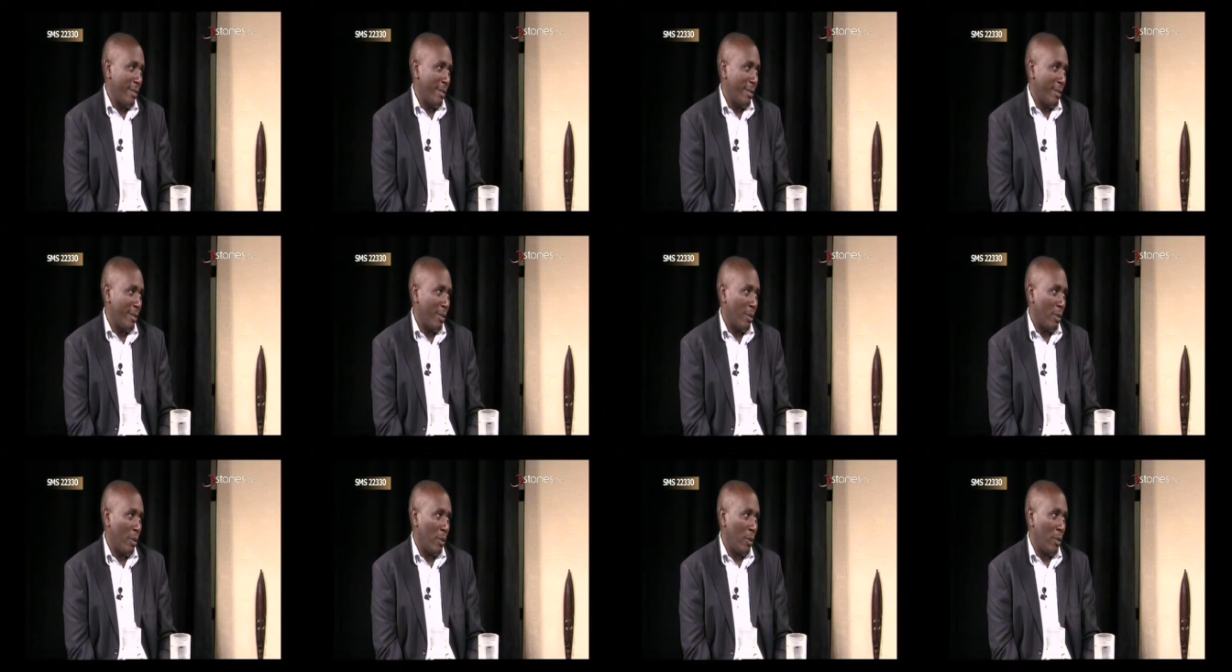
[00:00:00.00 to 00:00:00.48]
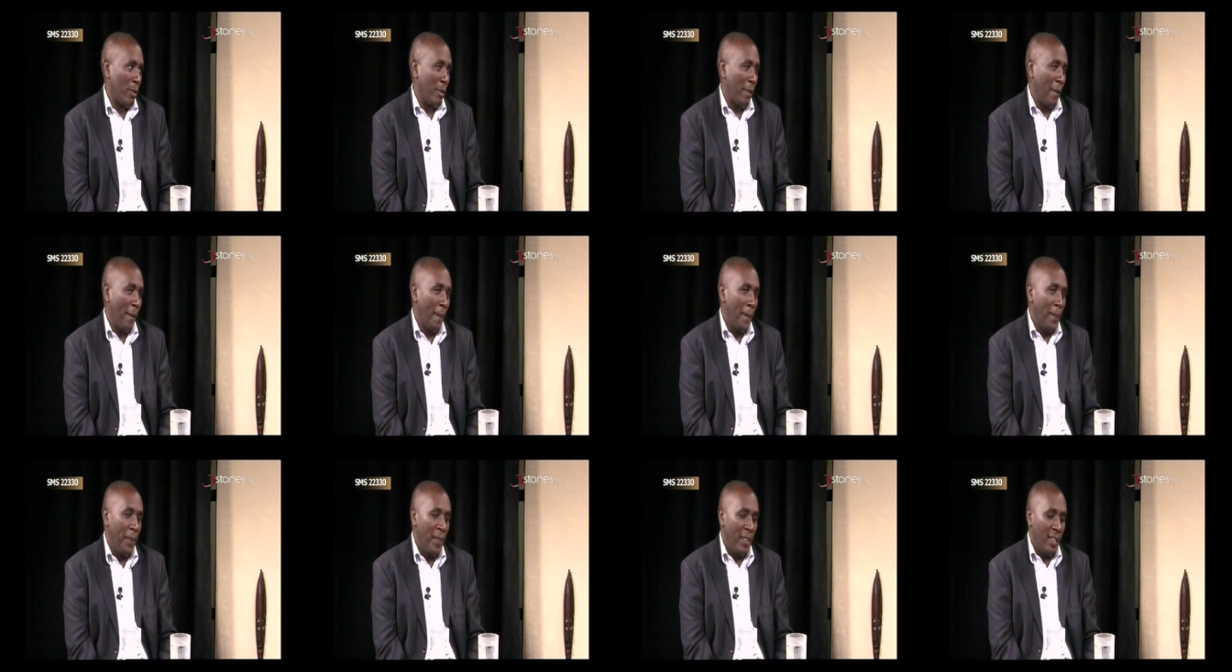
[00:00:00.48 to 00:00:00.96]
So,
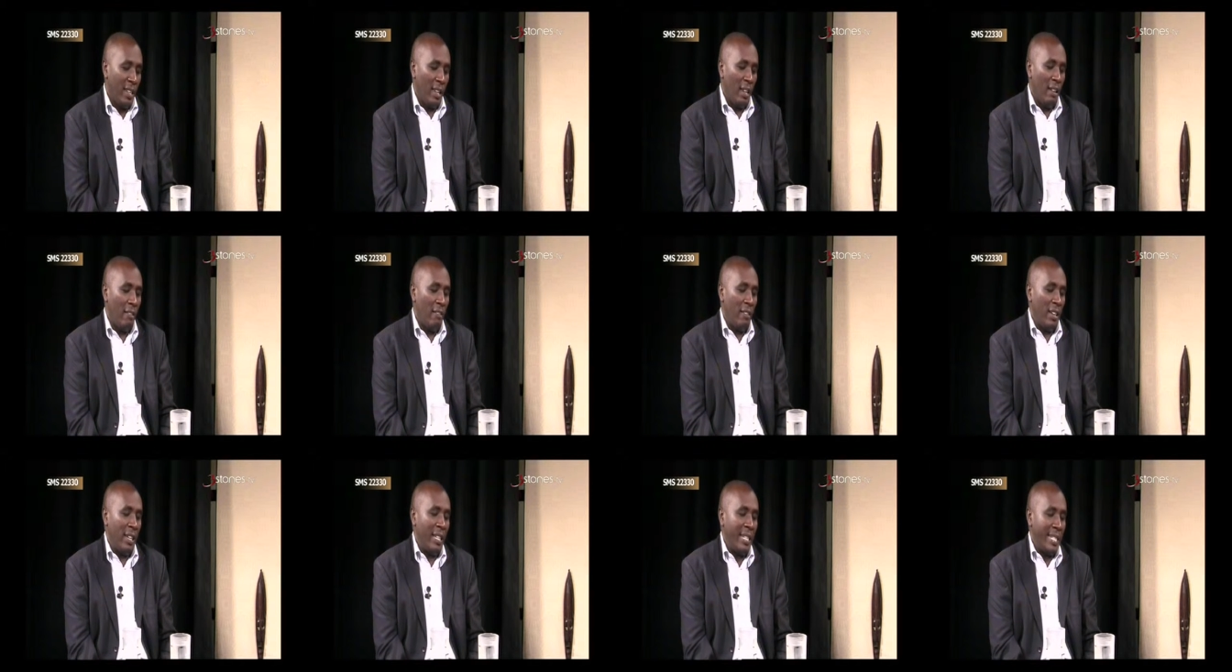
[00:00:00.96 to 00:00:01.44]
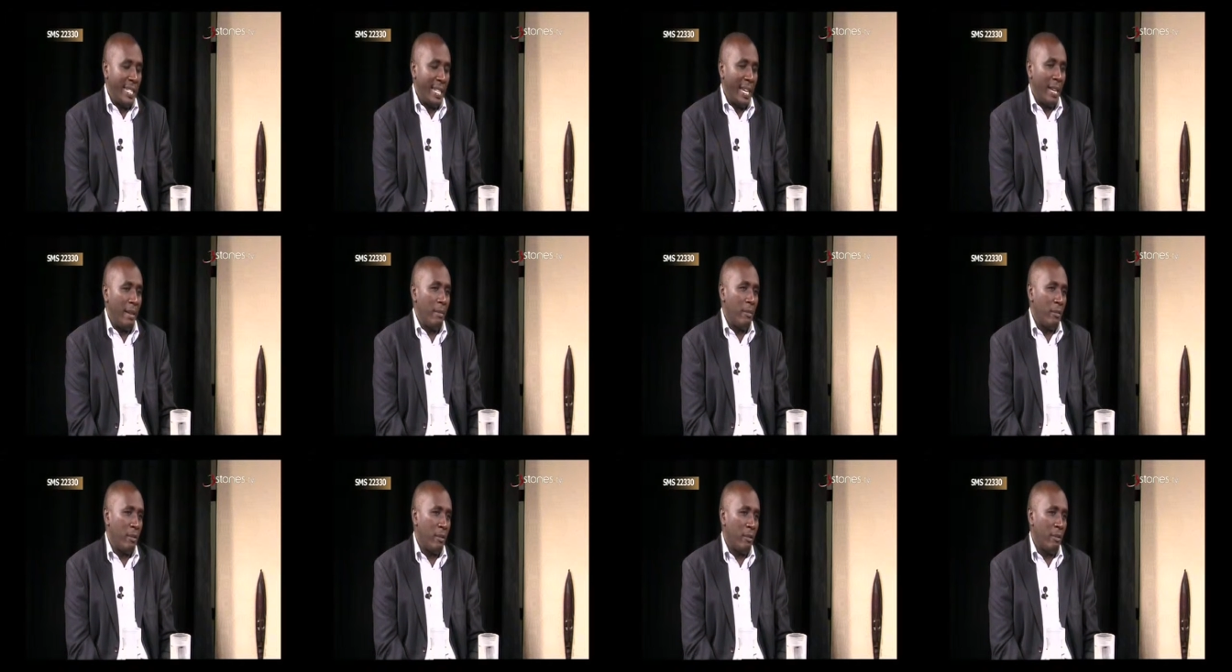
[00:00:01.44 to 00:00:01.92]
in
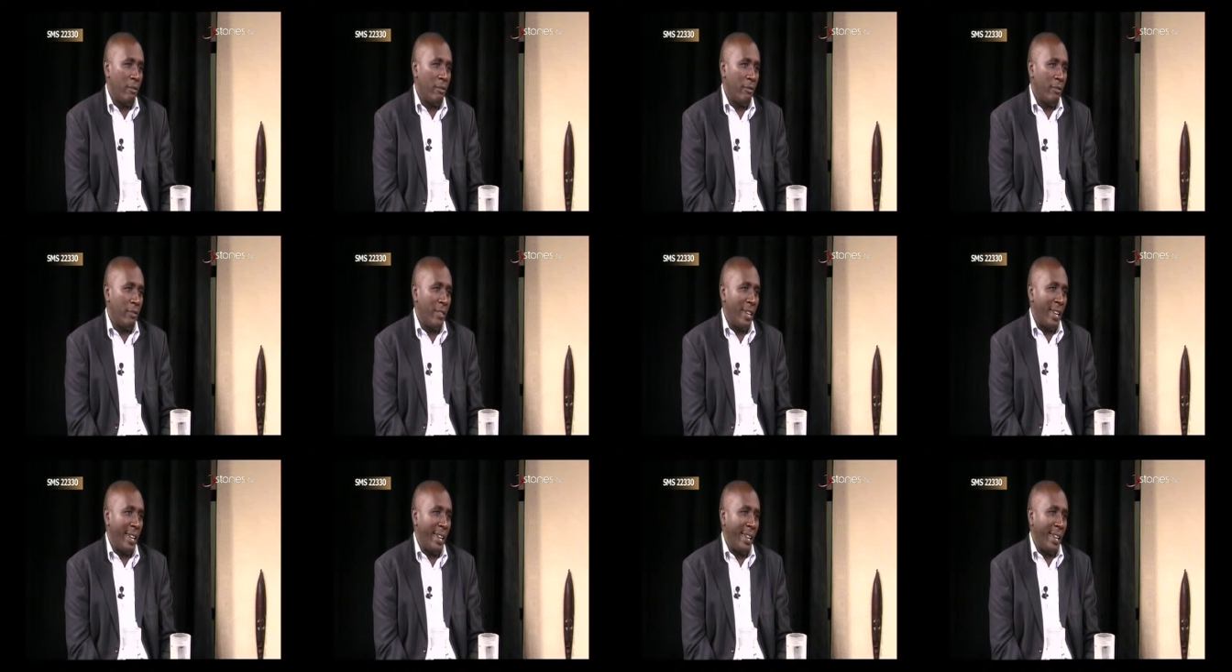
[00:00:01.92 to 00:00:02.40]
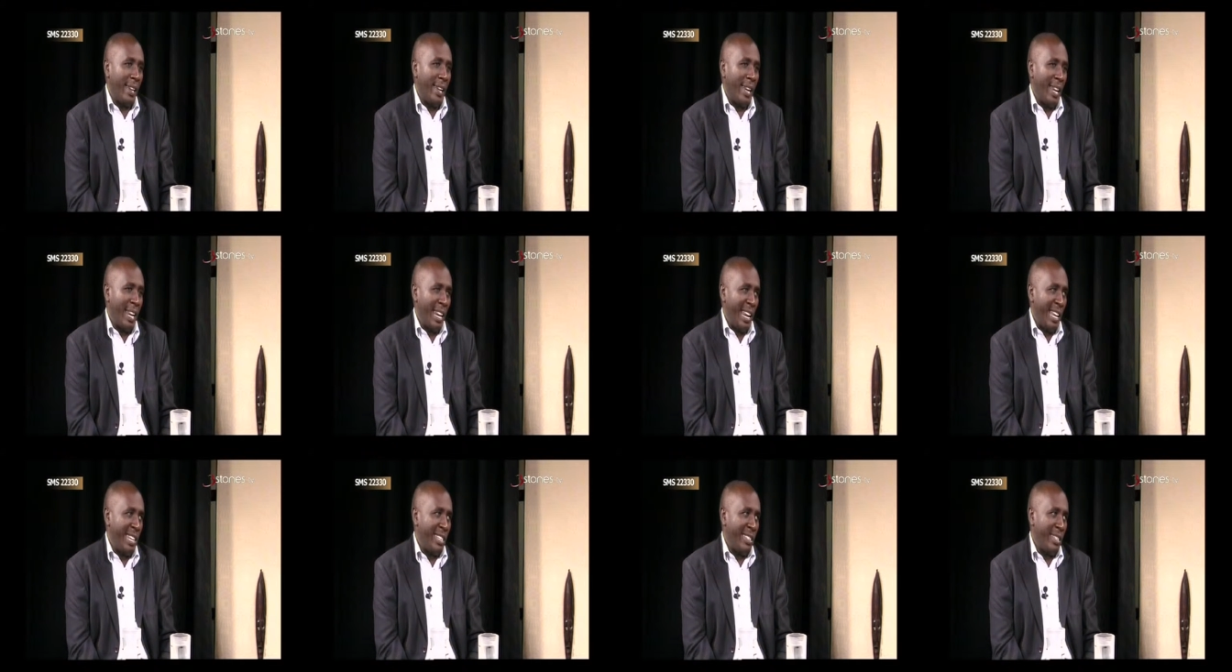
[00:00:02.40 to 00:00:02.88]
terms of
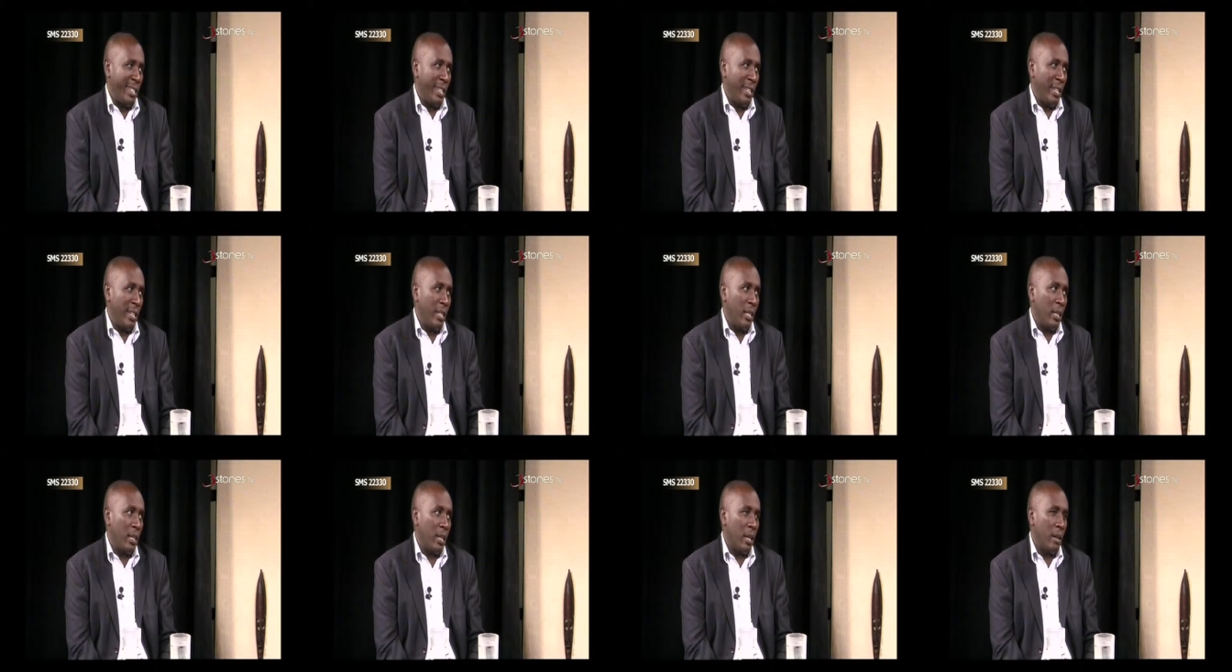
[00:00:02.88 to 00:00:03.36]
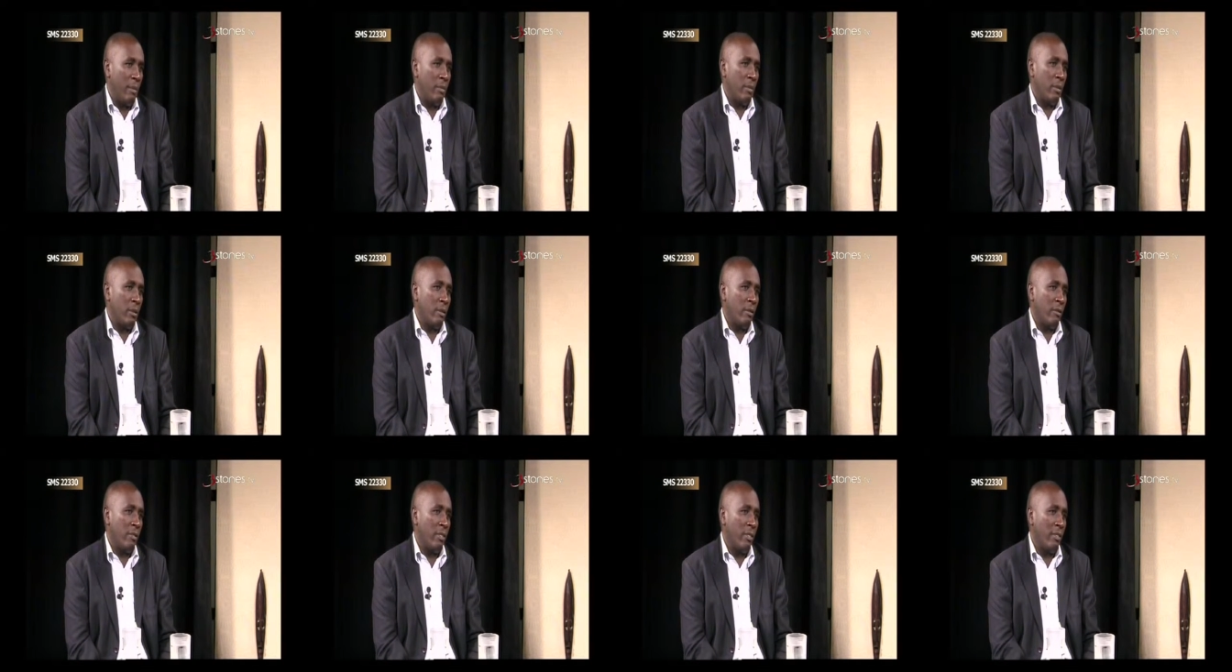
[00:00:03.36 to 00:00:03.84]
energy, in terms
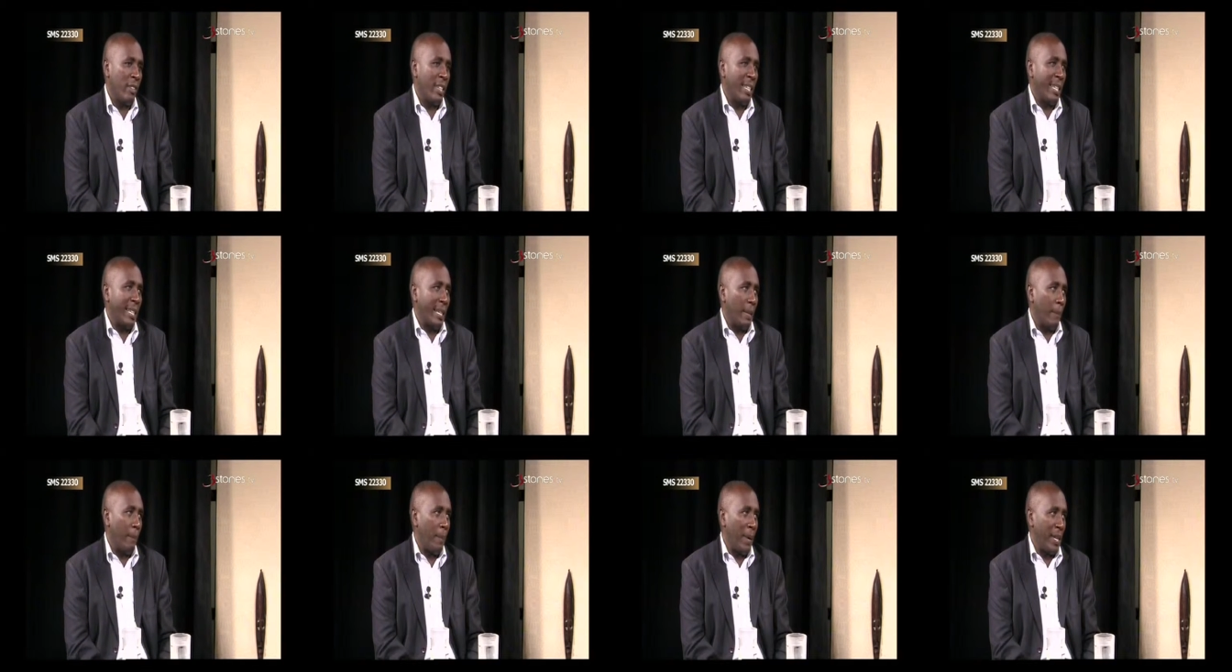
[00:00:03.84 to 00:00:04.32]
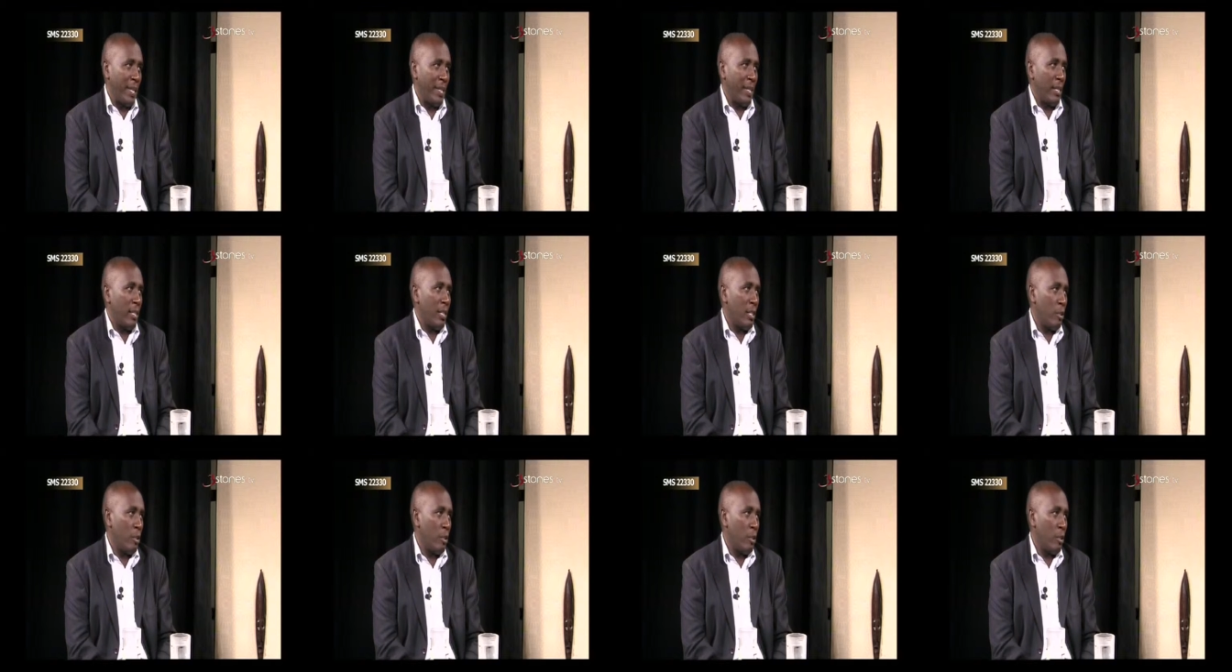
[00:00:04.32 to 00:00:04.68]
of even capacity to